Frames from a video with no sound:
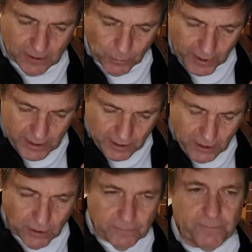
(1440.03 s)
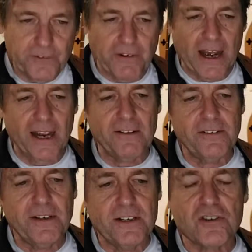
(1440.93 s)
away you go. 5,
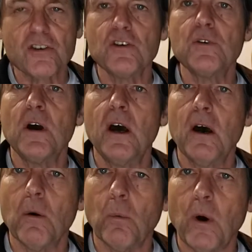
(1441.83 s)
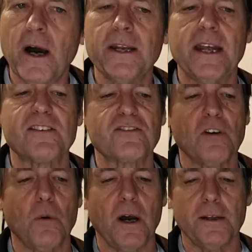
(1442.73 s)
2, 1, and
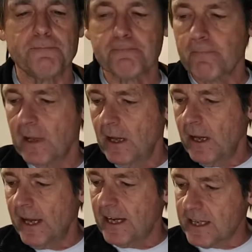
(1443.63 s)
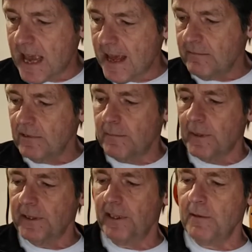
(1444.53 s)
so on. And again, you
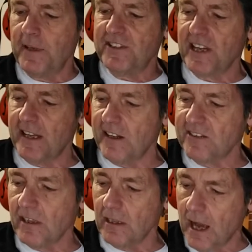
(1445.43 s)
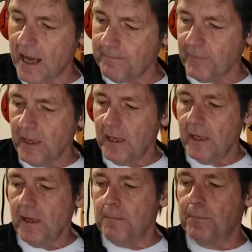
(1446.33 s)
might hear me say this a lot.
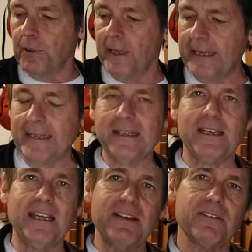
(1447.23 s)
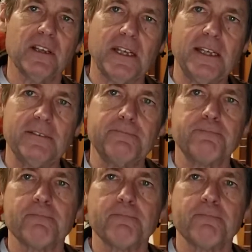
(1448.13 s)
Playing it evenly